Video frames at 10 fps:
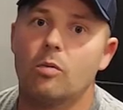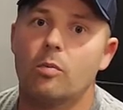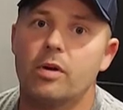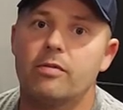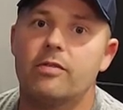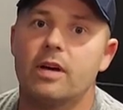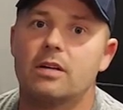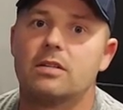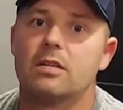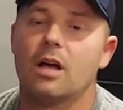be
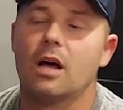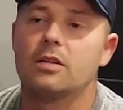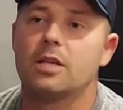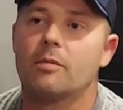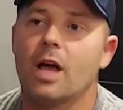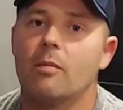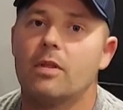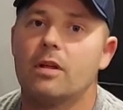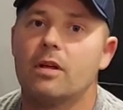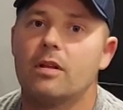fixed sometime in
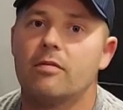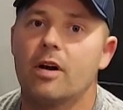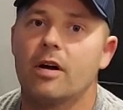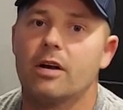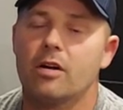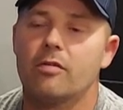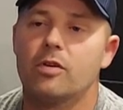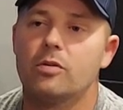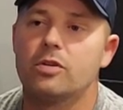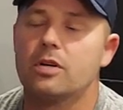the very near
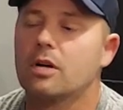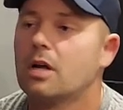future.